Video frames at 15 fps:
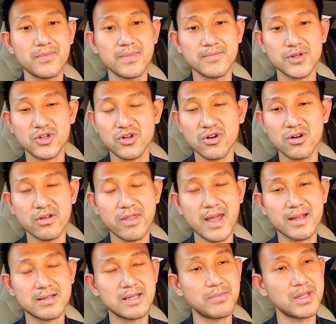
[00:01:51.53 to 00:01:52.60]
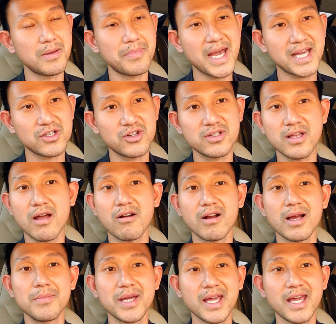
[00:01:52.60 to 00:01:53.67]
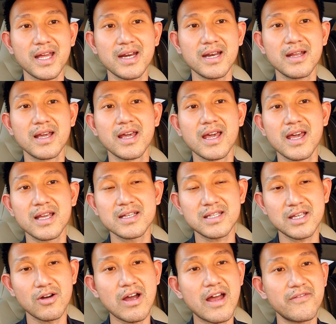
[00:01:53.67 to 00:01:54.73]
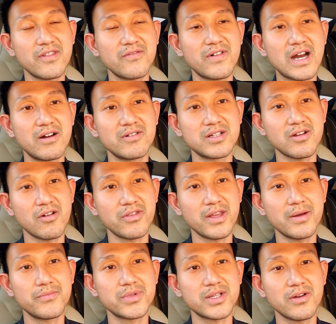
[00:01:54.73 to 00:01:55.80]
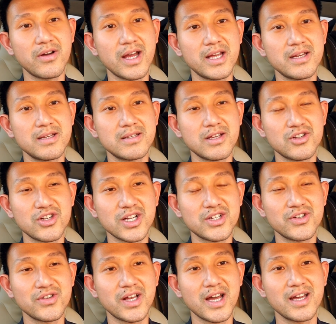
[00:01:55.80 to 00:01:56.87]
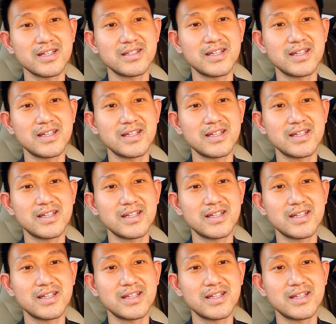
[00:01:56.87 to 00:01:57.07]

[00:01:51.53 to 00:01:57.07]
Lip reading: sure that some of the packages that are coming in still have the virus on them. So I suggest you guys